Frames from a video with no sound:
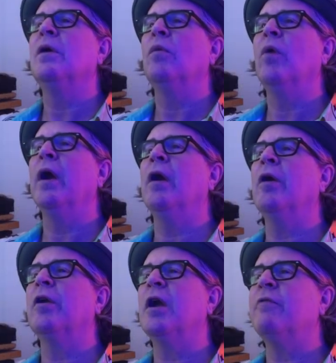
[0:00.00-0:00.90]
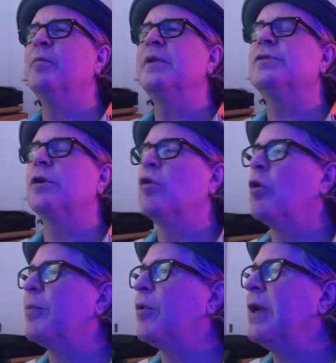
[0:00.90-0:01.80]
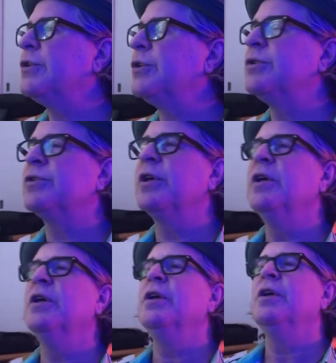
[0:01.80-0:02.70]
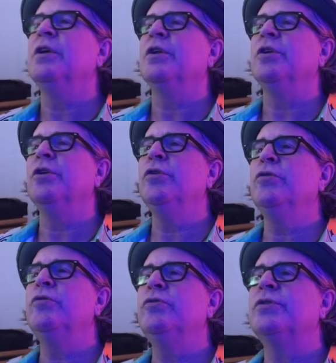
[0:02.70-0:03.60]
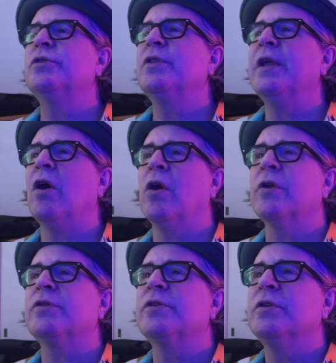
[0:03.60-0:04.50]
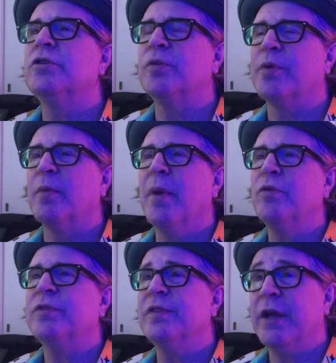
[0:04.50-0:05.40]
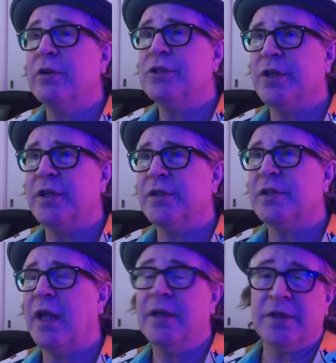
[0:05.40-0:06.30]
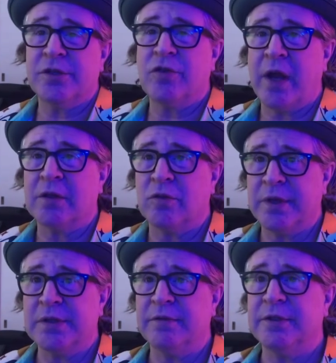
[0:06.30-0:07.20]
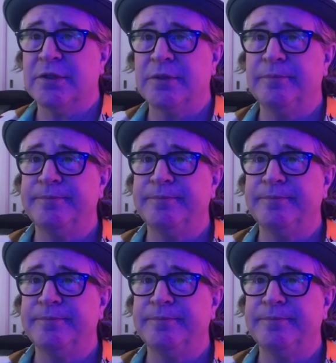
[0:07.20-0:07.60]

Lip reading: where governments and corporations use the arts to promote their agendas and distract the rest of us.